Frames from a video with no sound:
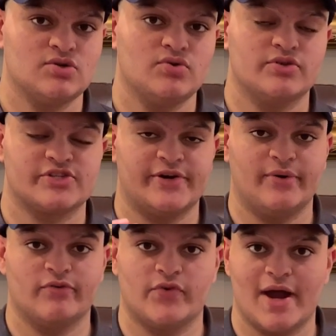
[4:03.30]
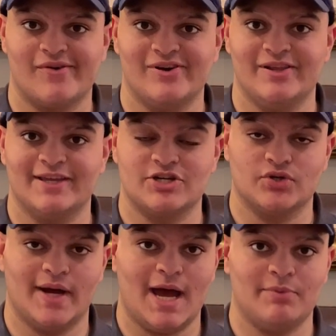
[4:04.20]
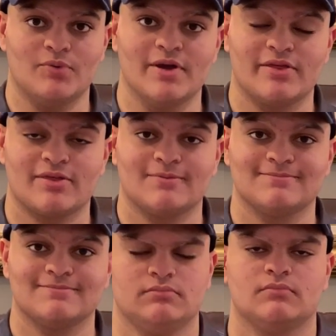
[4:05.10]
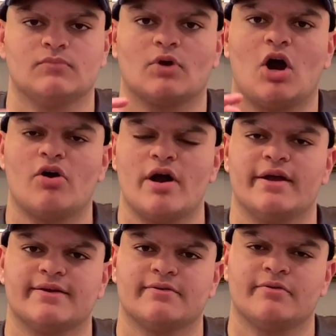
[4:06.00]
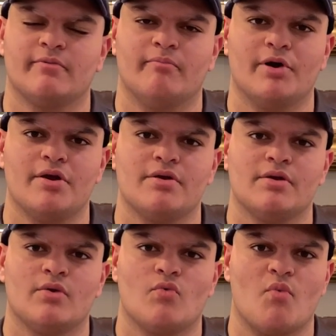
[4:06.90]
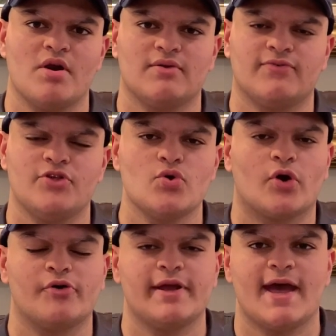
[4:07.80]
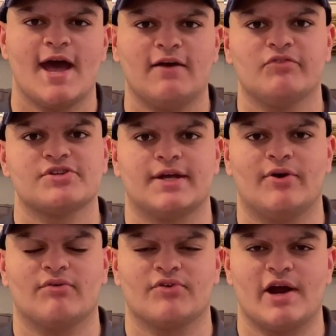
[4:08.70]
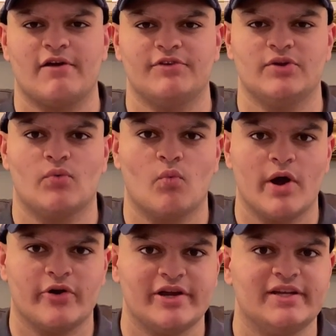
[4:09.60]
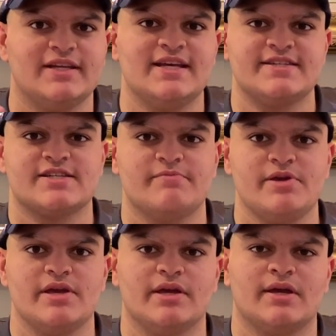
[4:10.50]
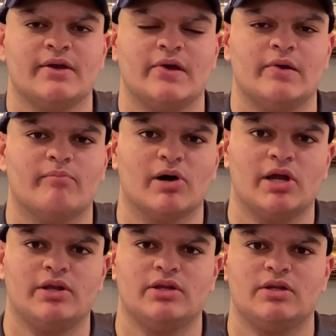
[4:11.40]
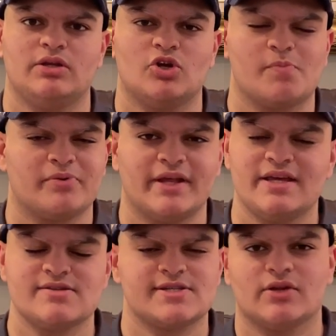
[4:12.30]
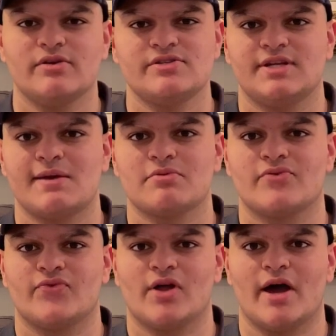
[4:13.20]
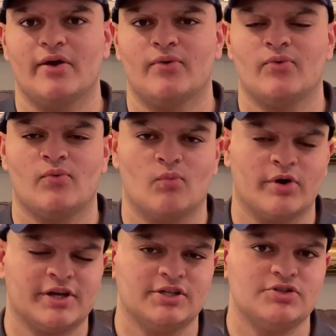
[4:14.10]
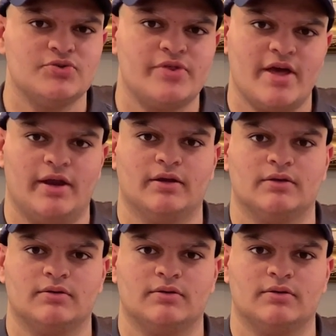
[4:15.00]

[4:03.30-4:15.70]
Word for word: to the center of gravity that you're happy with. All right, but what if you already have the center of gravity where it needs to be, but your plane still isn't able to fly. What can you do then?